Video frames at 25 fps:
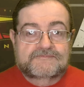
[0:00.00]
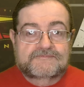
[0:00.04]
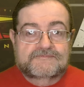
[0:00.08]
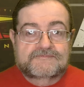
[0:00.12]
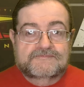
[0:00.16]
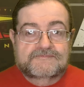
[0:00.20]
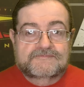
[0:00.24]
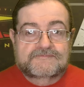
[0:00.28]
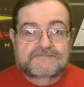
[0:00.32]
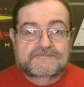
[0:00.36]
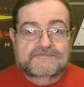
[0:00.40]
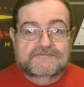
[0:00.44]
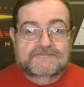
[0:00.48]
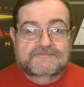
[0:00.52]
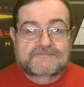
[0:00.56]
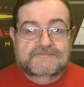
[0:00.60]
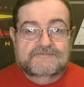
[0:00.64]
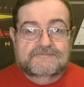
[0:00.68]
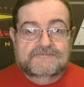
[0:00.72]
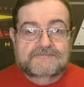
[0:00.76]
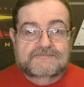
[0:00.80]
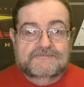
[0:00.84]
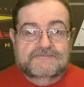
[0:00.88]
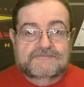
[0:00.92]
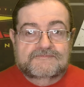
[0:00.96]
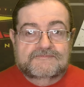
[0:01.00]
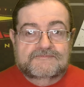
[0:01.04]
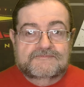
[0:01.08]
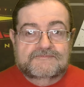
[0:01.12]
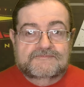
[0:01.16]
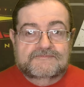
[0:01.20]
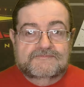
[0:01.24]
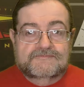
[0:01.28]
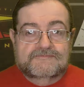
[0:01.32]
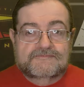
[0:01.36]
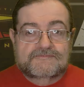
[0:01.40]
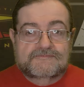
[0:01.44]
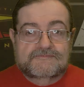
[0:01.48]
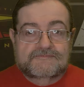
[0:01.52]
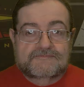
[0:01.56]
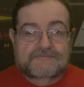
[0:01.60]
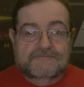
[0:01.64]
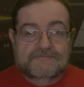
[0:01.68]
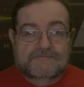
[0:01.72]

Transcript: Nobody speaks.